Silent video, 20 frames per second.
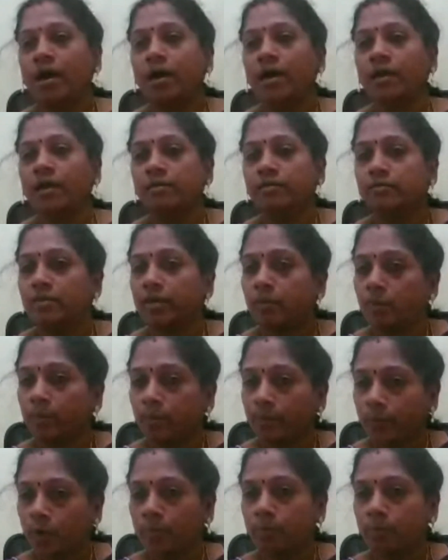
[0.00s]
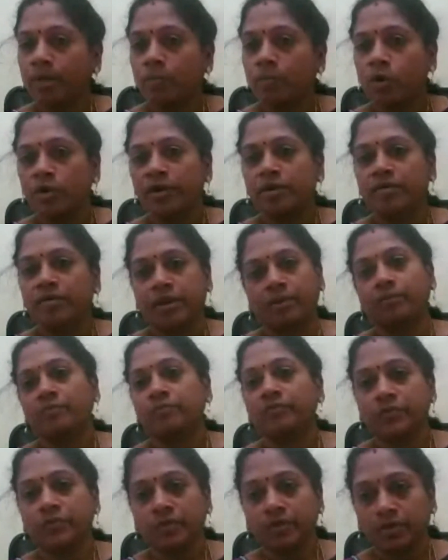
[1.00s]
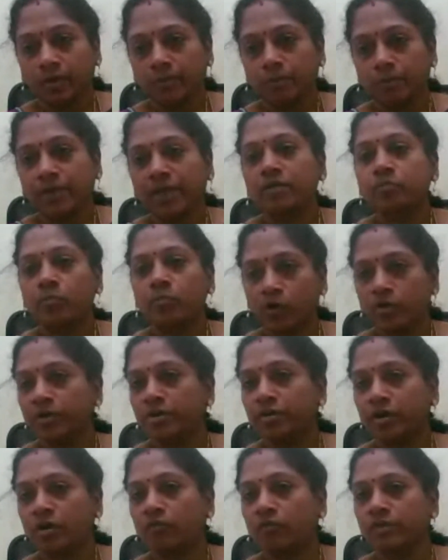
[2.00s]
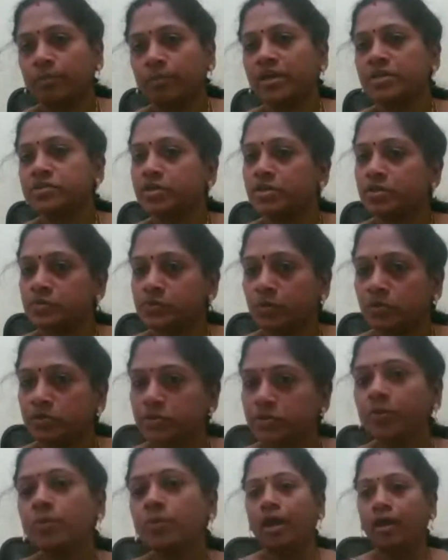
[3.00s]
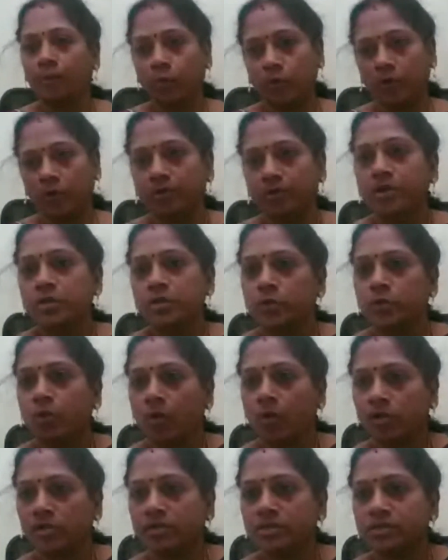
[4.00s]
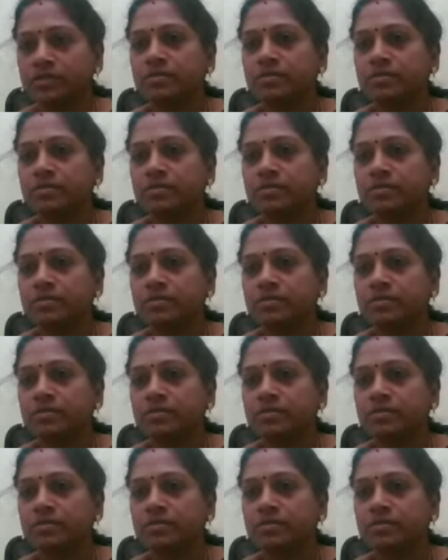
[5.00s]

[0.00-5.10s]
And the proper monitoring, complete monitoring of the patient is also important.